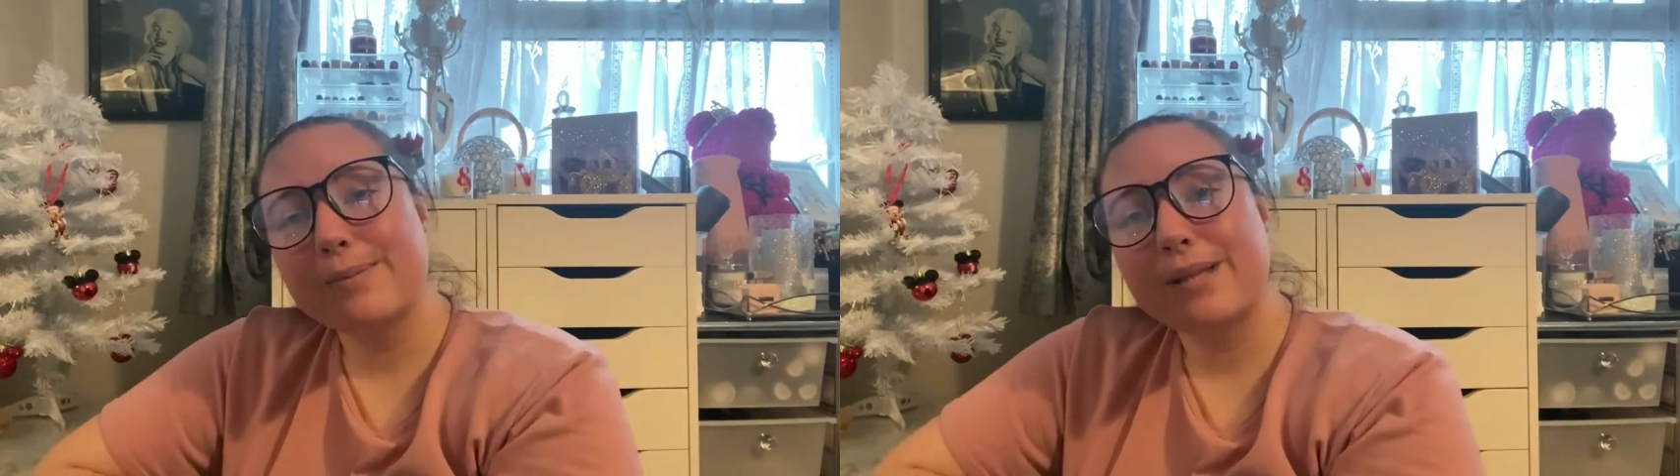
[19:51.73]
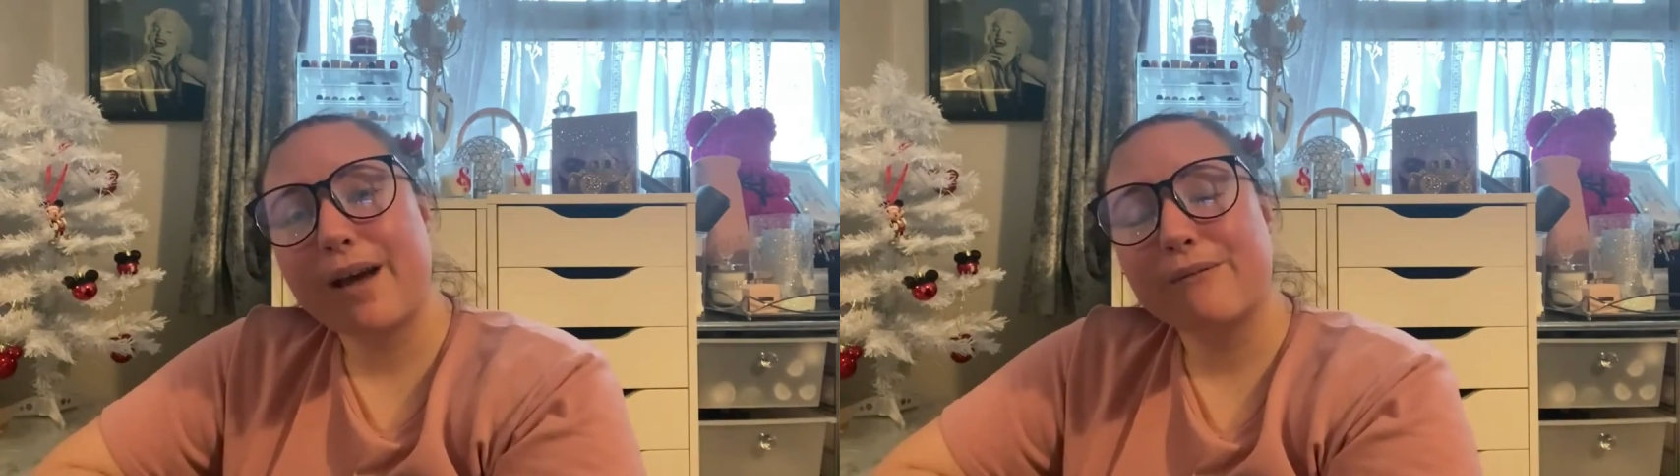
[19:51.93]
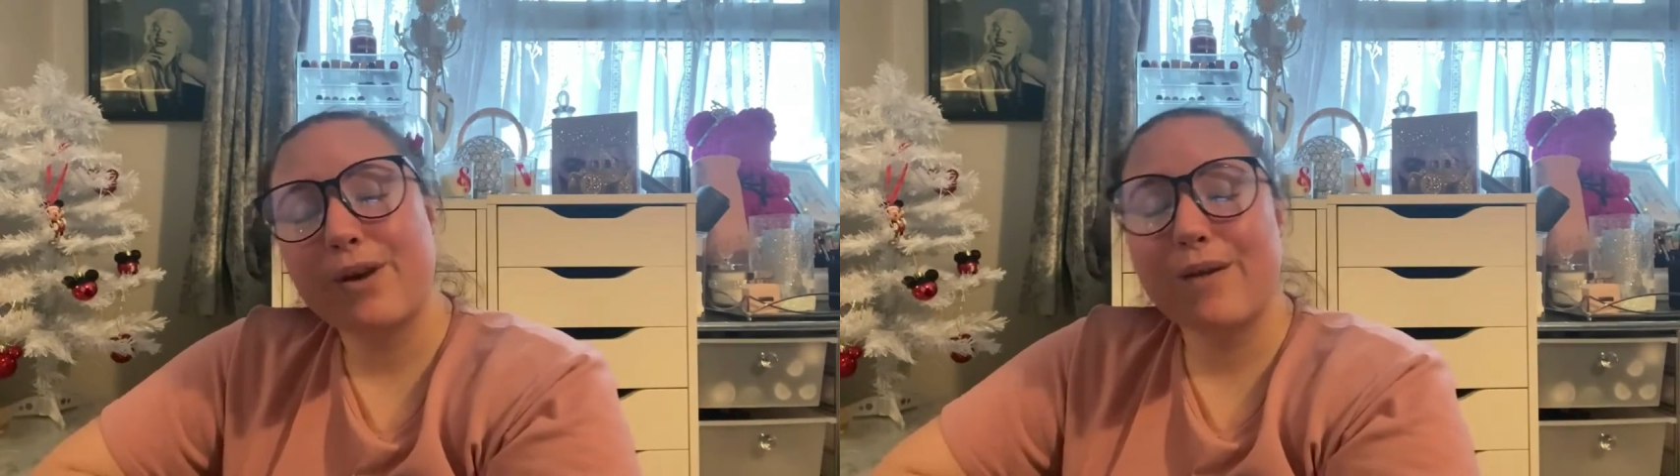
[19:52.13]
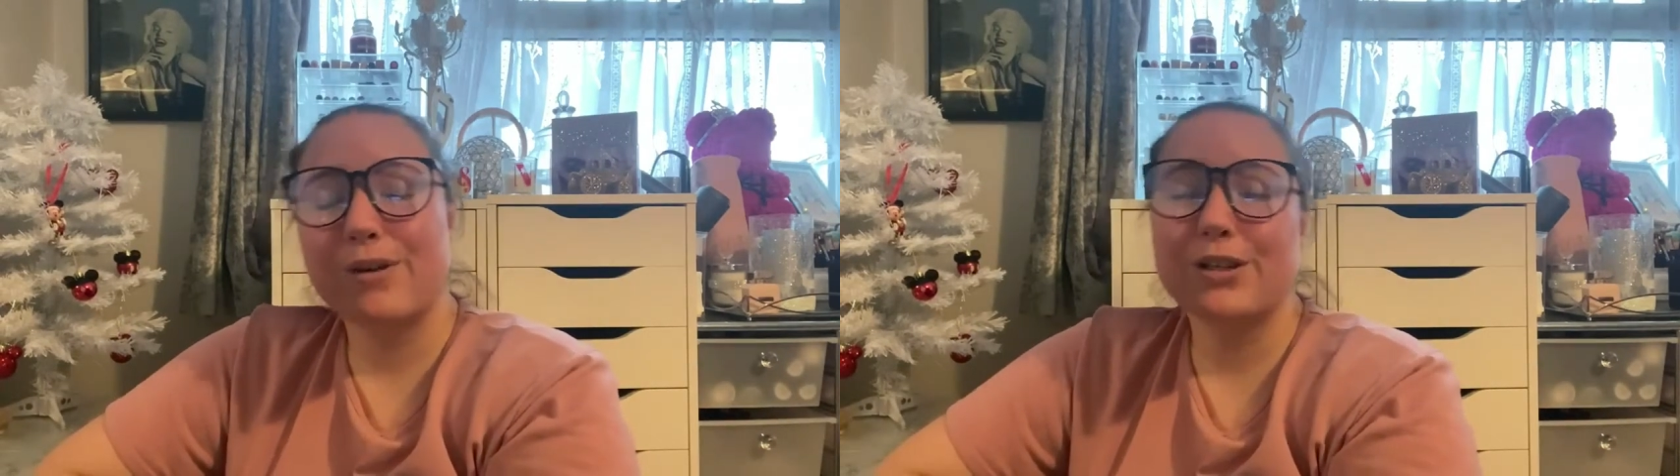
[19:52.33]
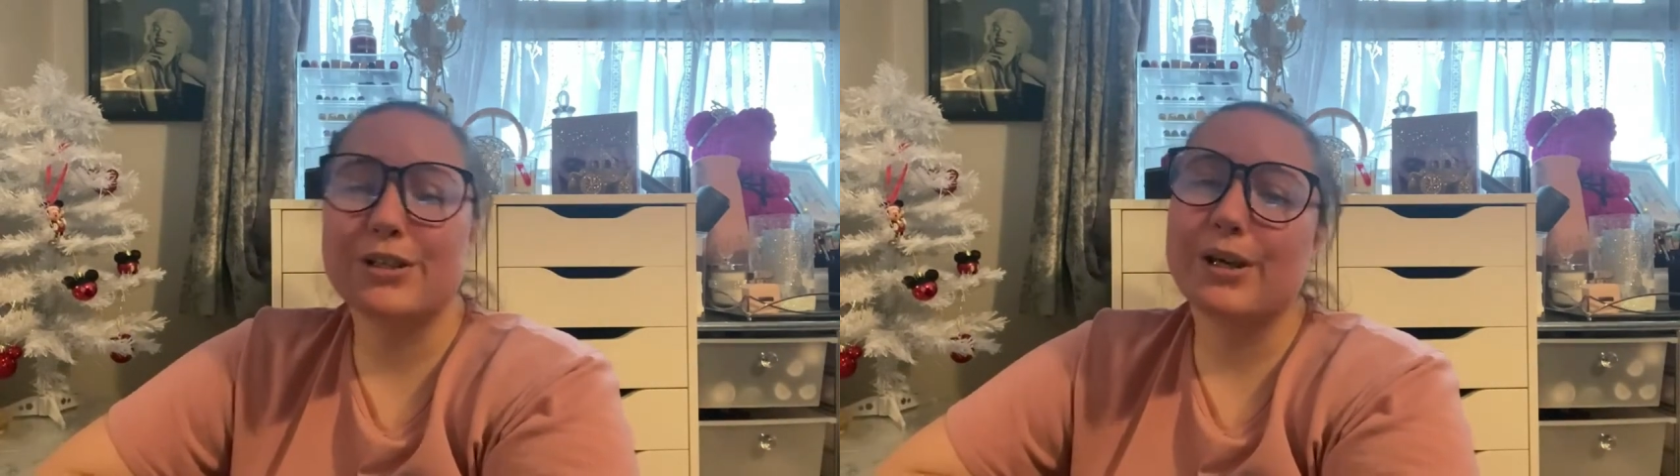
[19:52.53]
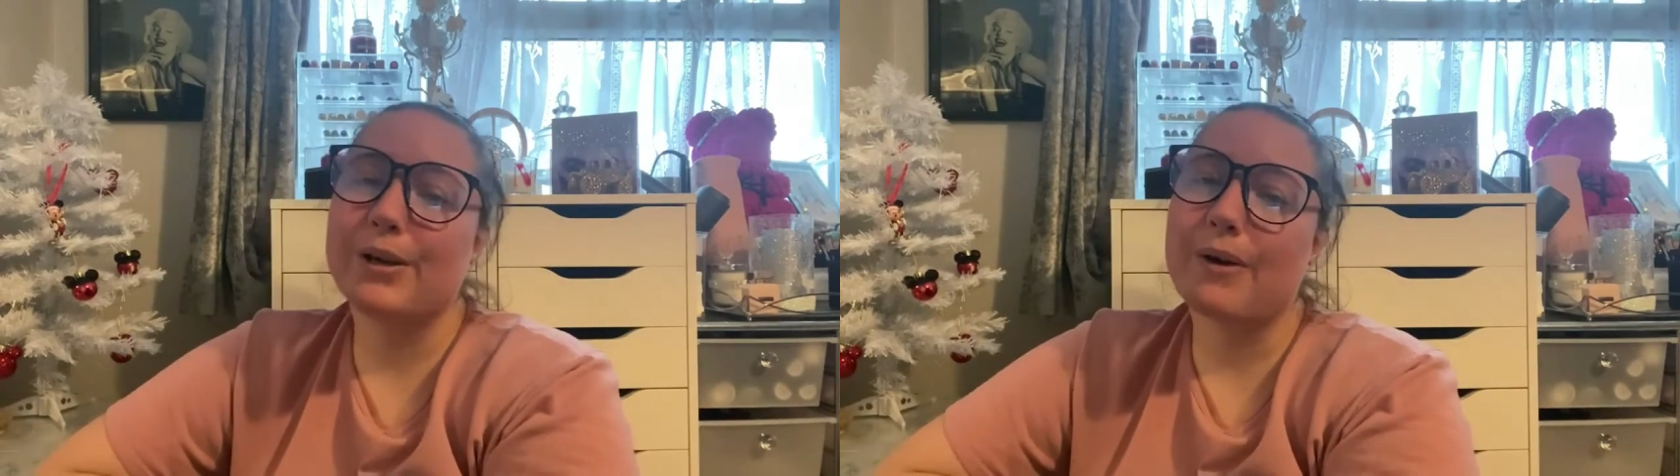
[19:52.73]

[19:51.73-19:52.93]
without further ado,